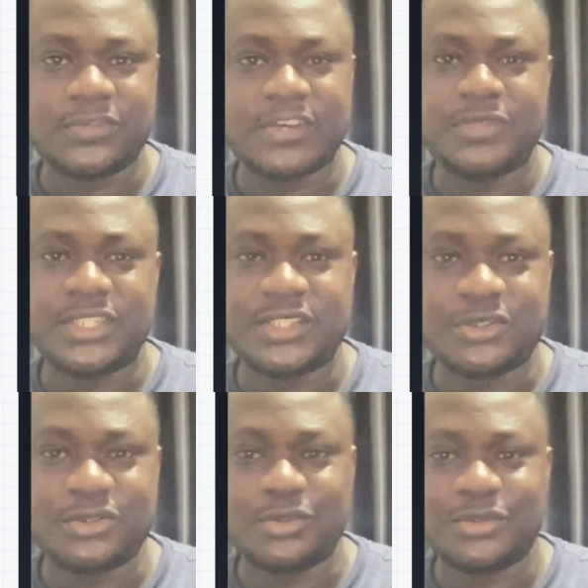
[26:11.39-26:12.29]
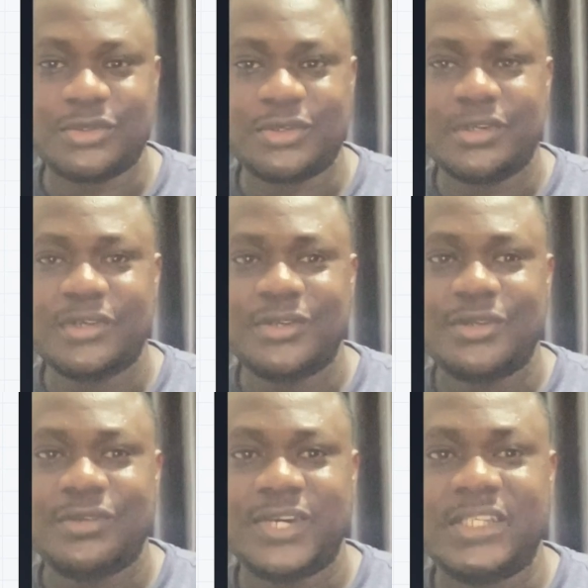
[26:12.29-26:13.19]
minutes ago,
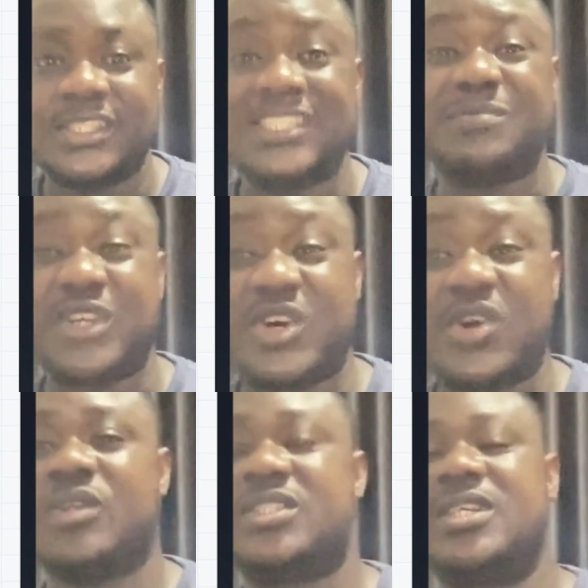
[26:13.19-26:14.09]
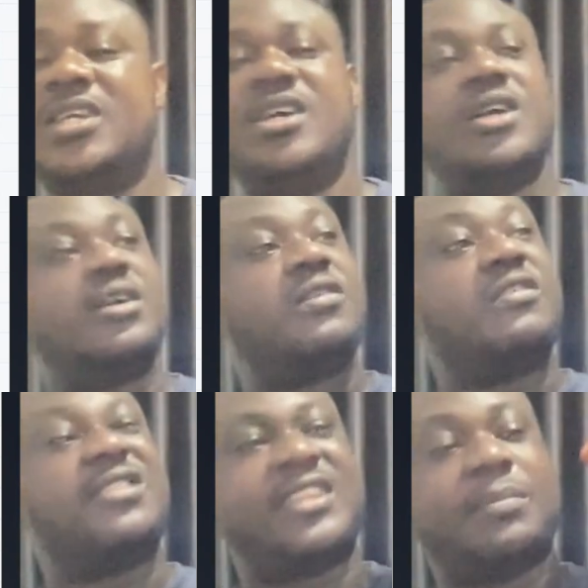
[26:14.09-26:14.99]
right? It's because
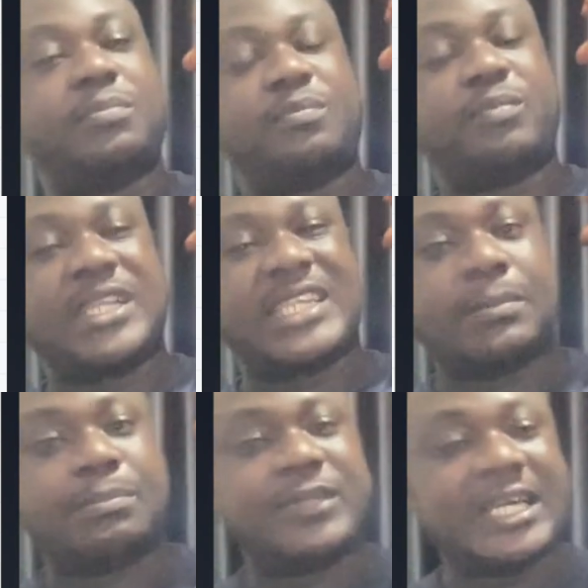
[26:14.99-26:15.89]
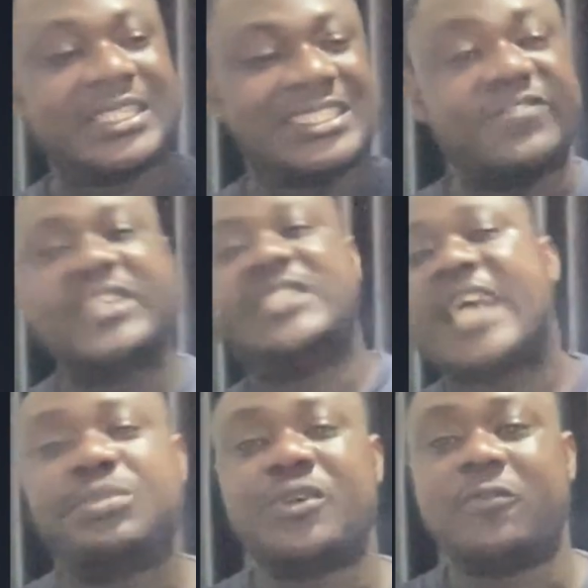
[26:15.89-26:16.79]
there are different
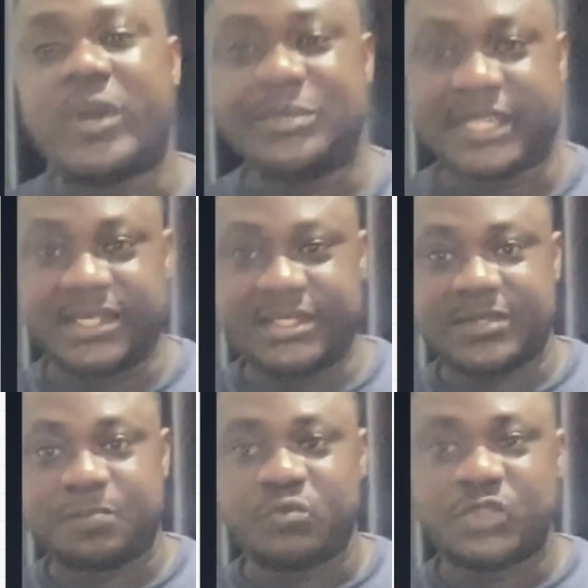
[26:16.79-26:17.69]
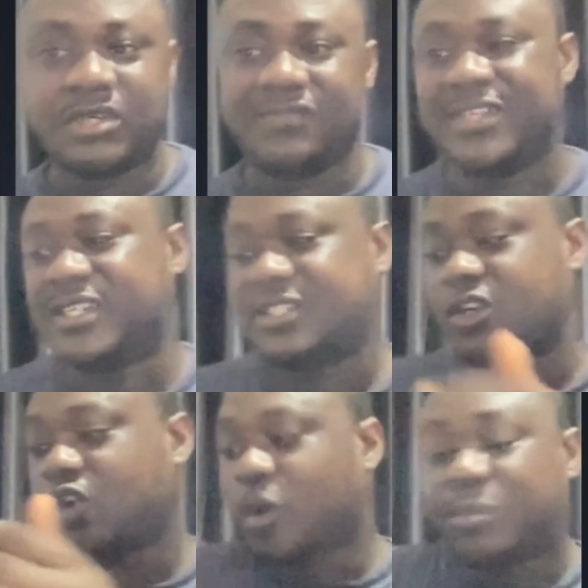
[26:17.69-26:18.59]
types of websites. There is a
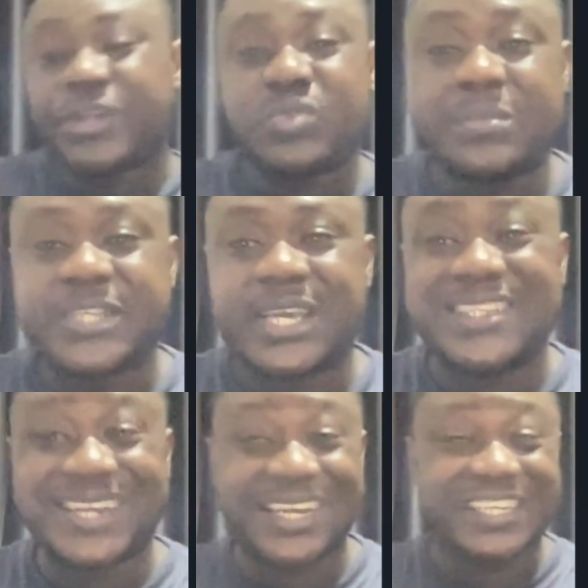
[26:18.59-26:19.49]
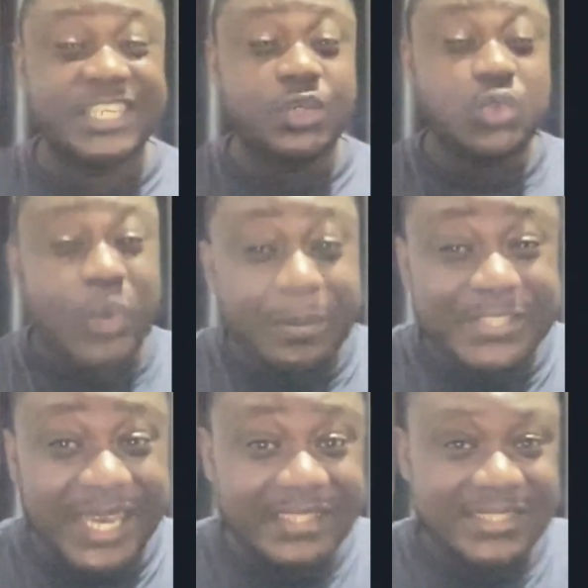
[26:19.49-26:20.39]
corporate website, there are news
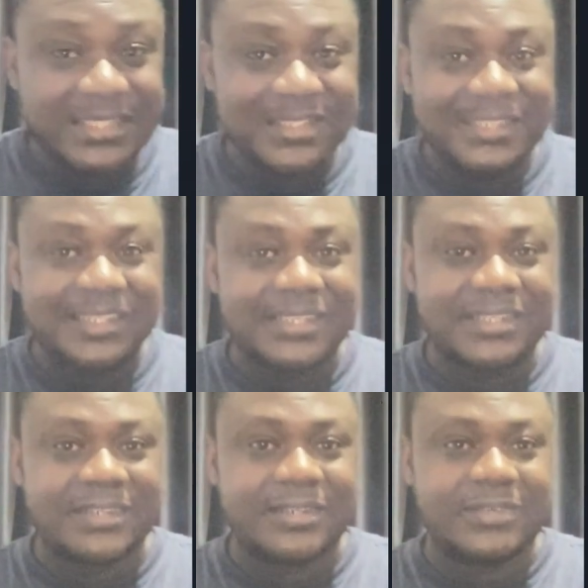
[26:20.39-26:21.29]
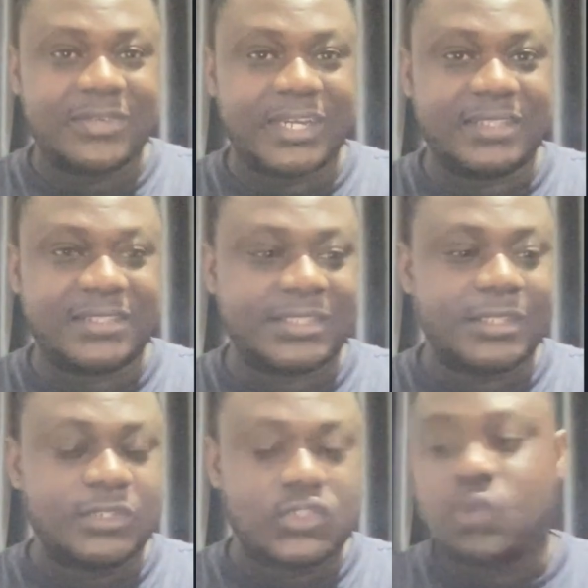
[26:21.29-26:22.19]
websites, right?
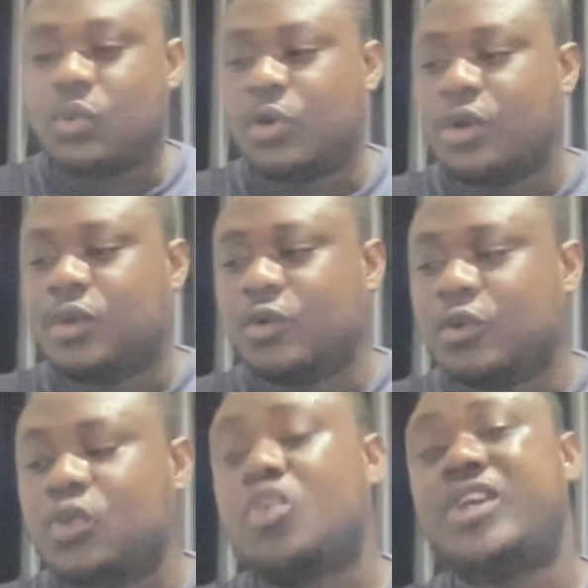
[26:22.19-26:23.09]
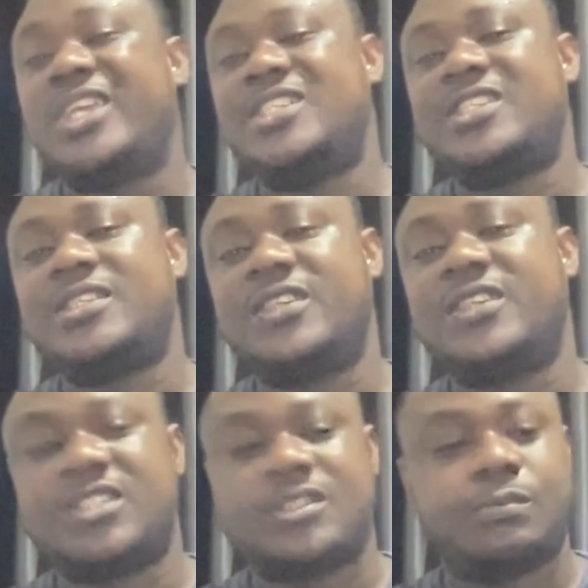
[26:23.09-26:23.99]
So Google
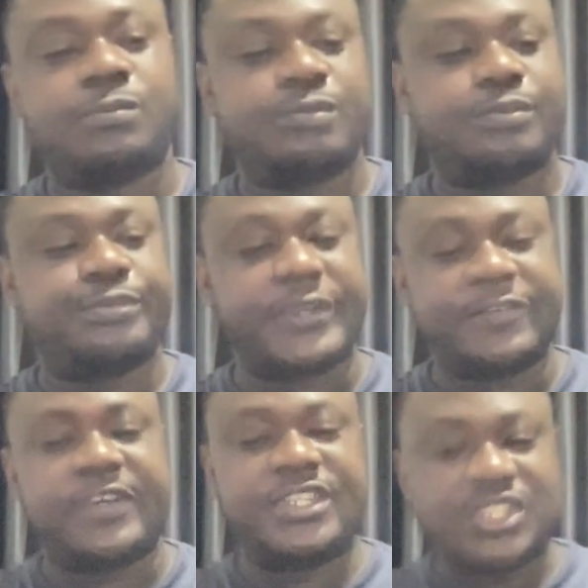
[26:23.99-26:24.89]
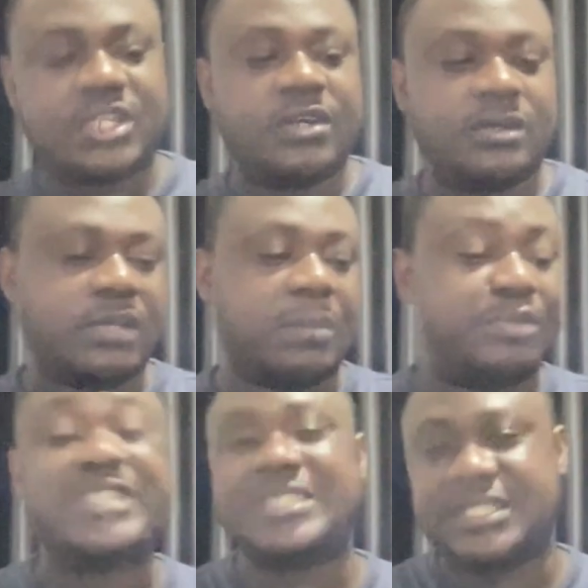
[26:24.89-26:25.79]
gives preferential
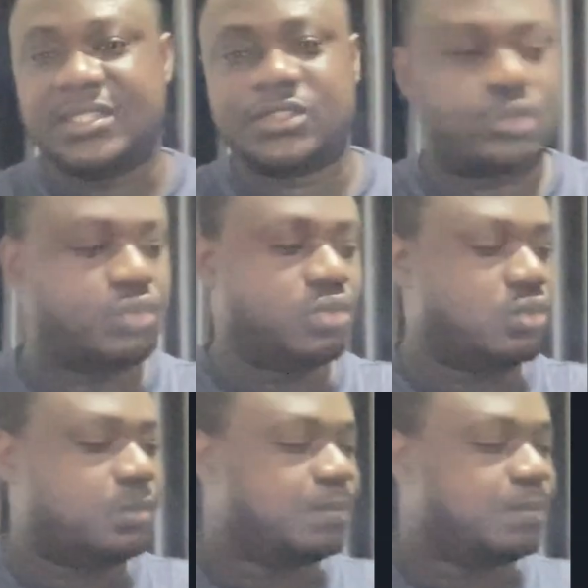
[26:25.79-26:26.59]
precedence to